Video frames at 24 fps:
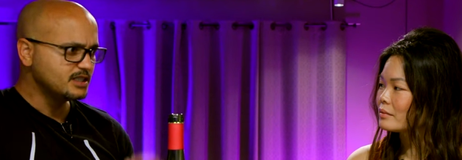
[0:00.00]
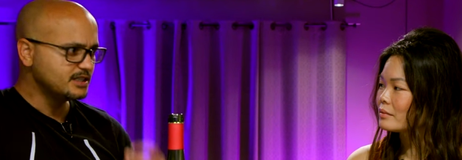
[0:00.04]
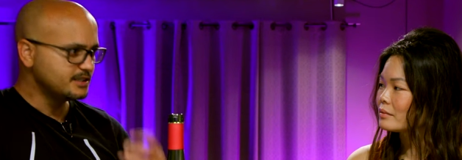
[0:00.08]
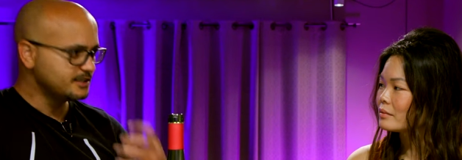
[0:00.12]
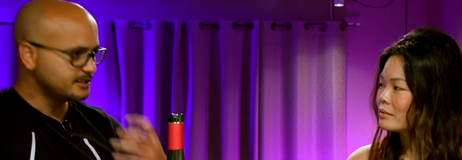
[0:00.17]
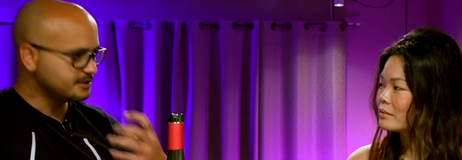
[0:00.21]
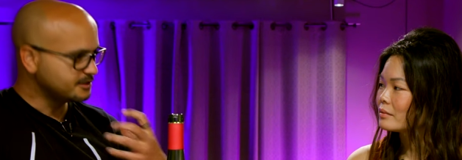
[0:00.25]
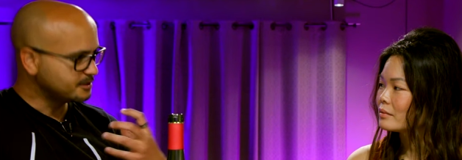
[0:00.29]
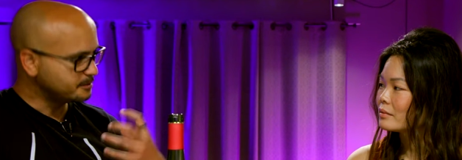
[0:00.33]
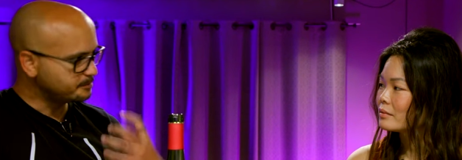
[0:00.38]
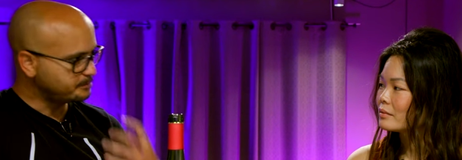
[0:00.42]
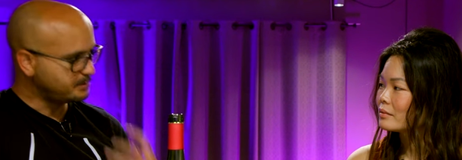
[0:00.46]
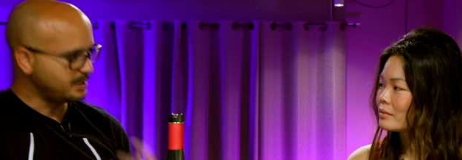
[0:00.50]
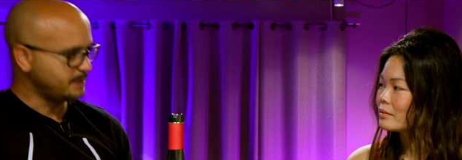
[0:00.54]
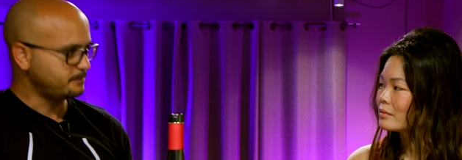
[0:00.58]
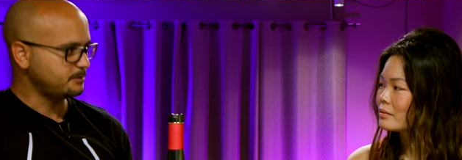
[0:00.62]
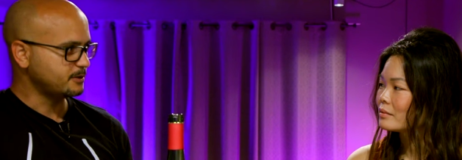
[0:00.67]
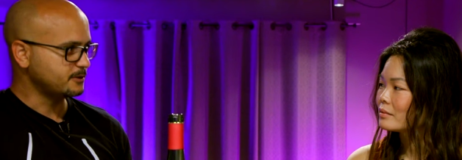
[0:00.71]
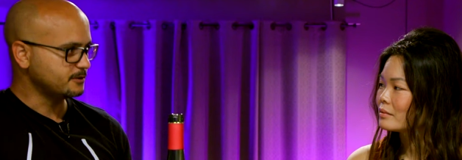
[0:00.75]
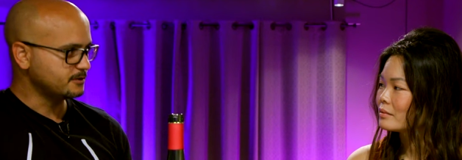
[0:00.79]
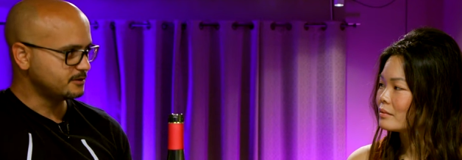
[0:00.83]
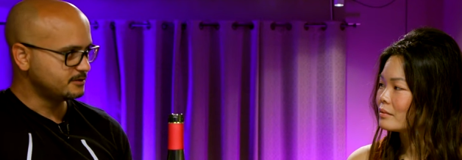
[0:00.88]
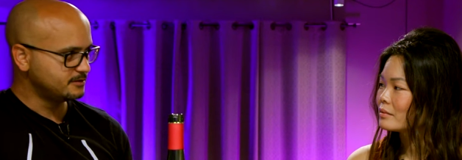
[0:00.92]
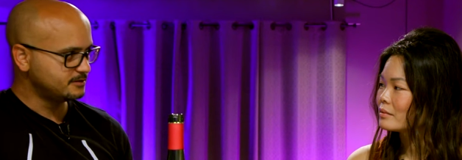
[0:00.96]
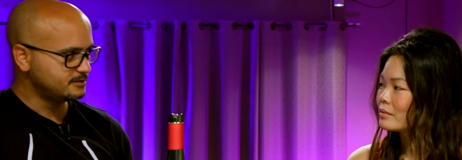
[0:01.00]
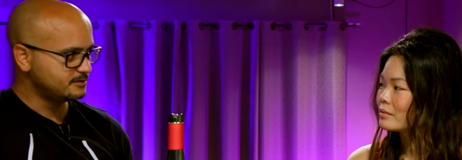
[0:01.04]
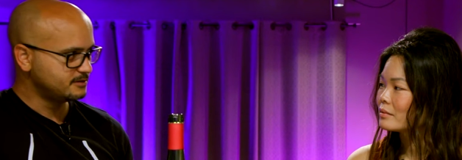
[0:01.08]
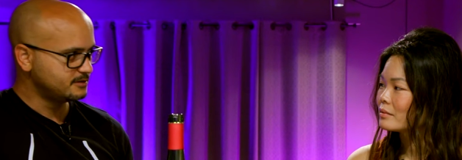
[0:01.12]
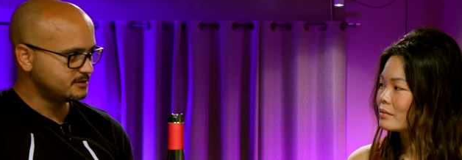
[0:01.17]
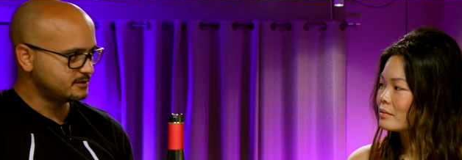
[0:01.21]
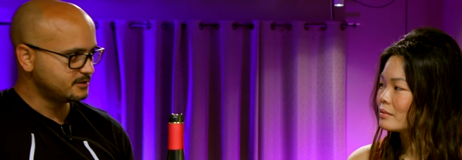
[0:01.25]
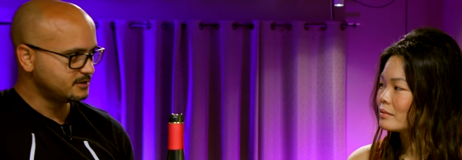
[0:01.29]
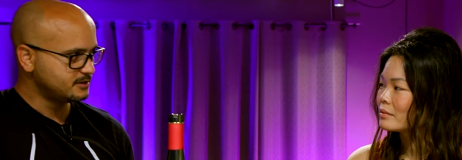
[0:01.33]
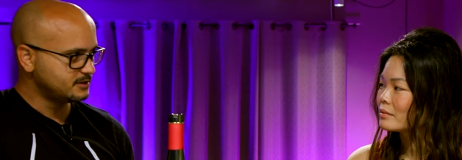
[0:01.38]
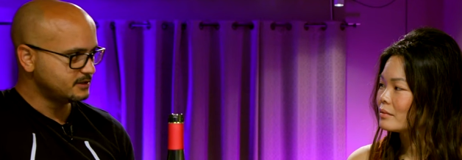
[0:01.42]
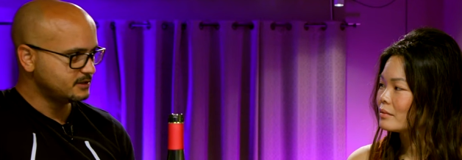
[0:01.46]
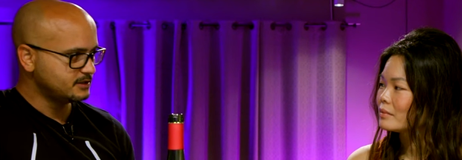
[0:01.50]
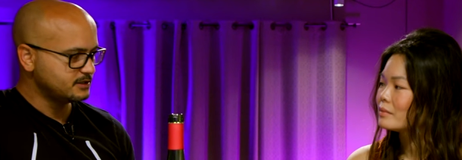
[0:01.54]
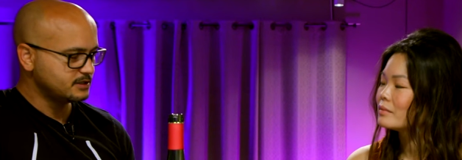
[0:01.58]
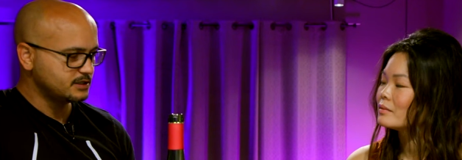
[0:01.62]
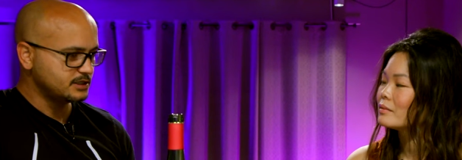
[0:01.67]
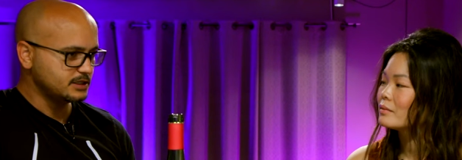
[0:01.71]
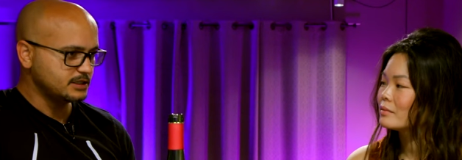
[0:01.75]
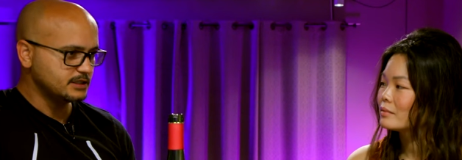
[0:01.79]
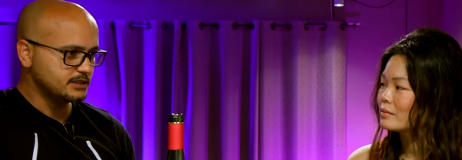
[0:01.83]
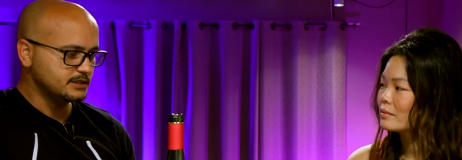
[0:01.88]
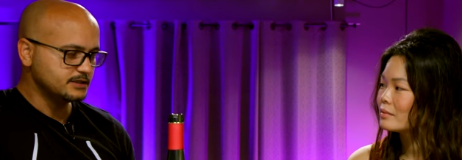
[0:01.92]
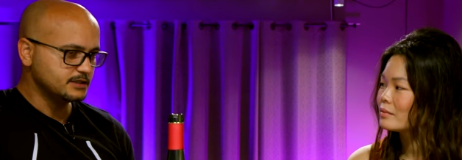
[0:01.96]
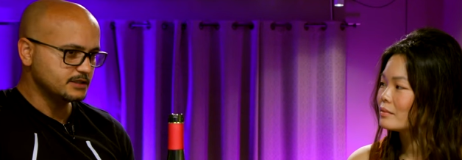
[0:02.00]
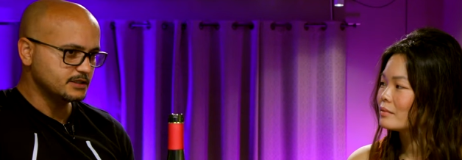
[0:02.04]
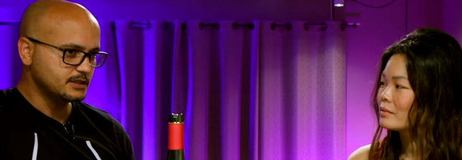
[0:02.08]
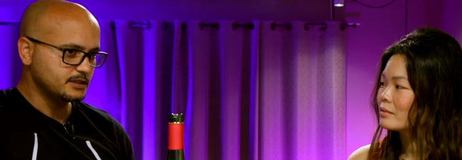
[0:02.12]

Speaker 1: and then the pepper, and.